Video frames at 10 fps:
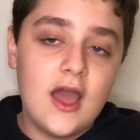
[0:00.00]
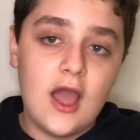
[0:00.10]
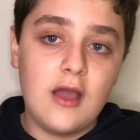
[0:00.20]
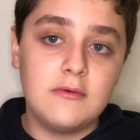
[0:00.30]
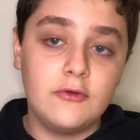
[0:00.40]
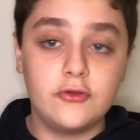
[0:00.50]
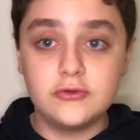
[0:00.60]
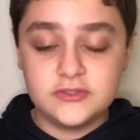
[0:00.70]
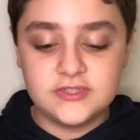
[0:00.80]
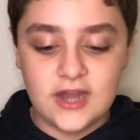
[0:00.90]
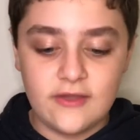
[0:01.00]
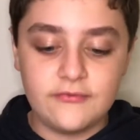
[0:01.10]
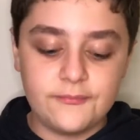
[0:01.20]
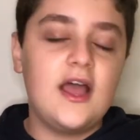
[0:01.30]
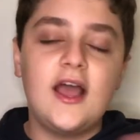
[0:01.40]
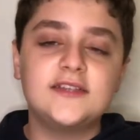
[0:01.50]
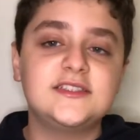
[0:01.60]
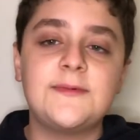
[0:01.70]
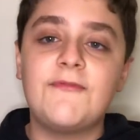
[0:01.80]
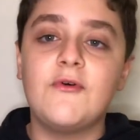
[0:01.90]
uh, or the good stuff, as I
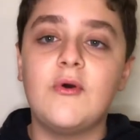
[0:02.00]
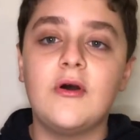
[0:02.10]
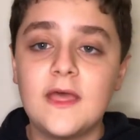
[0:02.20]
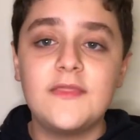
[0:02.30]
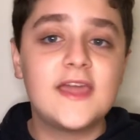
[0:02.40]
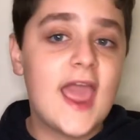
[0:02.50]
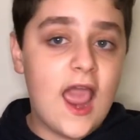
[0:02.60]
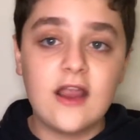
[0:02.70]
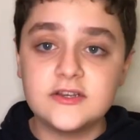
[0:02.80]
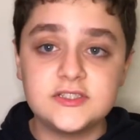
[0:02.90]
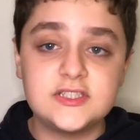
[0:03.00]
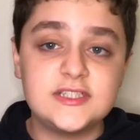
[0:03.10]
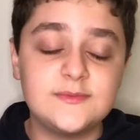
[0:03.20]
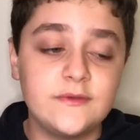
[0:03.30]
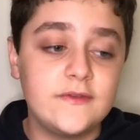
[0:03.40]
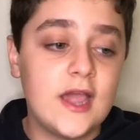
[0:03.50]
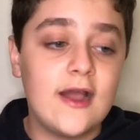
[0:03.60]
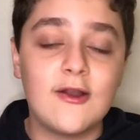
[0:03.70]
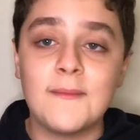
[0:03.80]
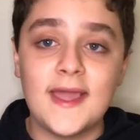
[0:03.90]
said before, the characters in this movie
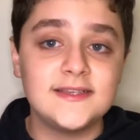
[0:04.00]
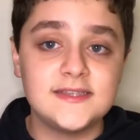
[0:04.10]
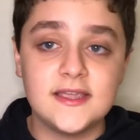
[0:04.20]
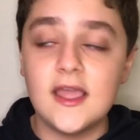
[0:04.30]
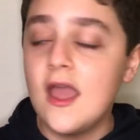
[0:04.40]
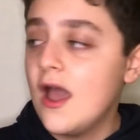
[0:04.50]
are amazing,